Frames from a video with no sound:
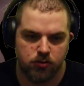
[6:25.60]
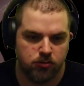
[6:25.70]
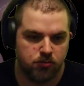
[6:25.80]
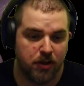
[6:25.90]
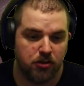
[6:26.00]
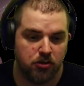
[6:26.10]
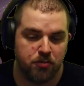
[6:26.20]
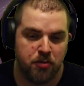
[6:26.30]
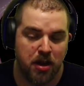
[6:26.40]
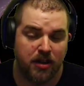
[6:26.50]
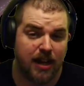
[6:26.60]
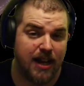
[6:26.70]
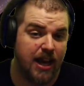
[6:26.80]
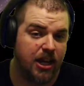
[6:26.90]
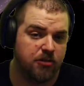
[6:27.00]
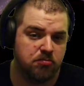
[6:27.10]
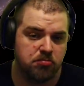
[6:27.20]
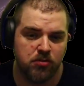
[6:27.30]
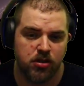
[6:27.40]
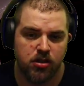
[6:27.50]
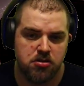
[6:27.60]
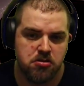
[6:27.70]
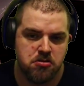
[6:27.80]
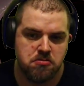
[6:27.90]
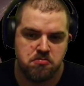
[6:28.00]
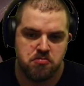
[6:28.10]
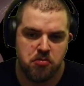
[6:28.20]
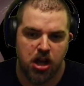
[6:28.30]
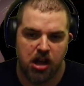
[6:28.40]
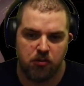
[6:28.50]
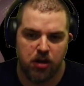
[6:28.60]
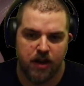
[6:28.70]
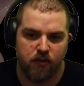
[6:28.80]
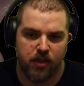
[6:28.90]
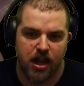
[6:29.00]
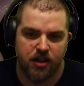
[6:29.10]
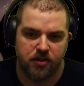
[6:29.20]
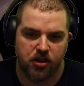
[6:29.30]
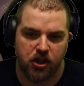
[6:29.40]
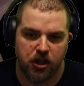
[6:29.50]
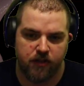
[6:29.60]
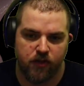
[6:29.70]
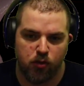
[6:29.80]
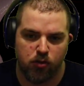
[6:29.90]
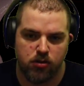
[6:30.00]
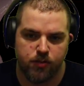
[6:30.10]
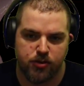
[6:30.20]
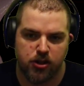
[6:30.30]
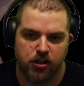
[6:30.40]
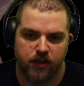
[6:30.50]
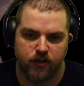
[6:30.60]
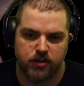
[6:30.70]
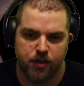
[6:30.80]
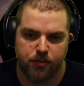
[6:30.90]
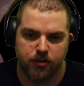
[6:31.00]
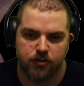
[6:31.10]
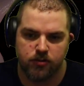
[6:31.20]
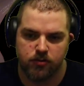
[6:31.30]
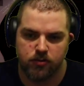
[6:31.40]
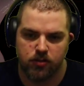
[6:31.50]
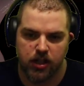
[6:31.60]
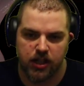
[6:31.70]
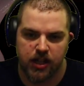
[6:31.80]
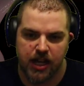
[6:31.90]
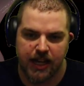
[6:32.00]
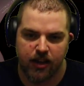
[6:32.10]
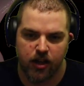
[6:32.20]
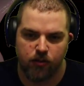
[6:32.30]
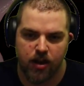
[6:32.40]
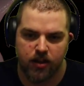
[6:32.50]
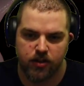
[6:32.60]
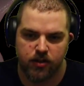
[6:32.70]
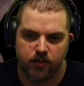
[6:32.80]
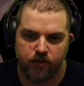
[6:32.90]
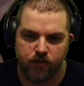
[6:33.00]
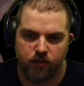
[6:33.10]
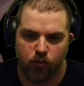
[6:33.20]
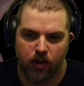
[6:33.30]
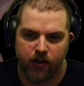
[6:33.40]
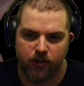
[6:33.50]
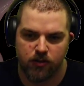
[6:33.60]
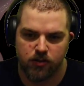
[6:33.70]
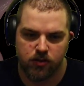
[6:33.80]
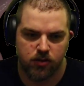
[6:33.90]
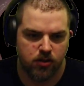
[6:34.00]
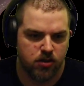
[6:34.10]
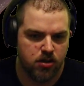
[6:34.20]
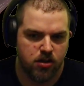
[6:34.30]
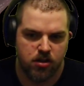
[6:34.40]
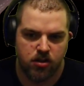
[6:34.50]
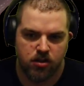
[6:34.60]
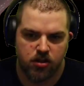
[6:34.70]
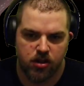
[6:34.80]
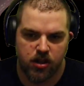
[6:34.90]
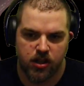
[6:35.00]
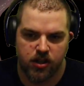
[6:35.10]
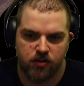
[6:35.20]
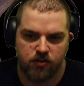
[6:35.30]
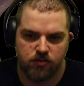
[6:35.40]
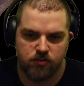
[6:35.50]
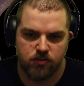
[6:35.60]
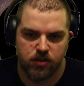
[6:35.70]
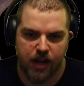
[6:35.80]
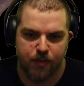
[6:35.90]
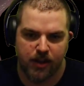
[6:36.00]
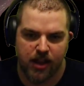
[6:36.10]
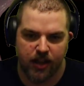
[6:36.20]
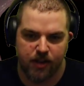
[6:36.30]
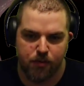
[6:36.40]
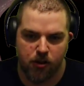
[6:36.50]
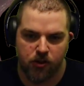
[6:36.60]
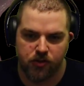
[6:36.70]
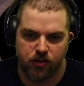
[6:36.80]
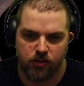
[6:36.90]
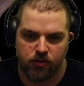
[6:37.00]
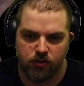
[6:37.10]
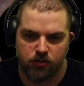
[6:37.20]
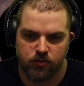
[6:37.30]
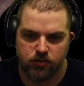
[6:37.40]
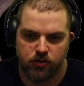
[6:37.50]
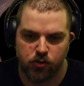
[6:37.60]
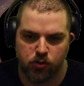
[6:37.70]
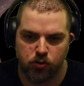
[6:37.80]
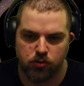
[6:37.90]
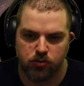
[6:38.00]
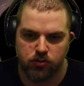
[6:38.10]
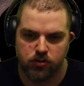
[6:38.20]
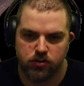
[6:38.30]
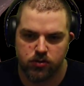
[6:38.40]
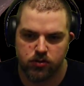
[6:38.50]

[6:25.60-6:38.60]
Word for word: Make, make titanium. Whatever that's good for. I'm sure it's good for something. Uh, I need, oh wait. Water? No, can't make that yet. Personal, tools.